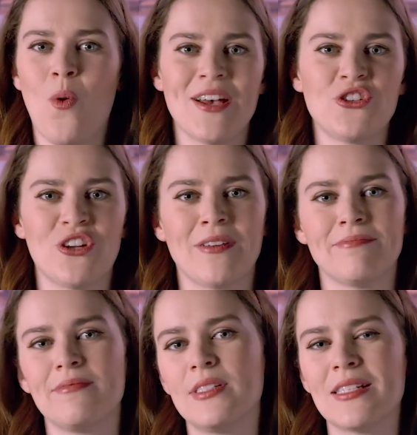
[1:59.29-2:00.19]
question
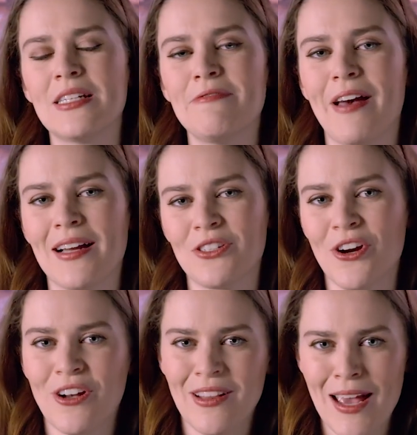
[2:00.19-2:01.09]
does it affect
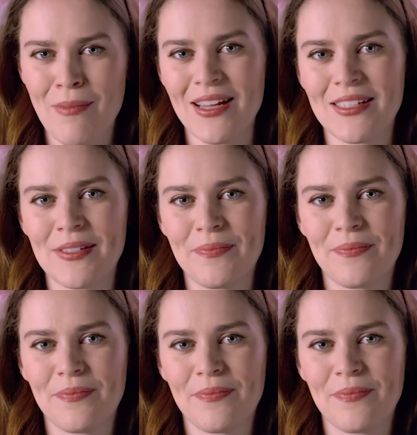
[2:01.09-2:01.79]
our climate?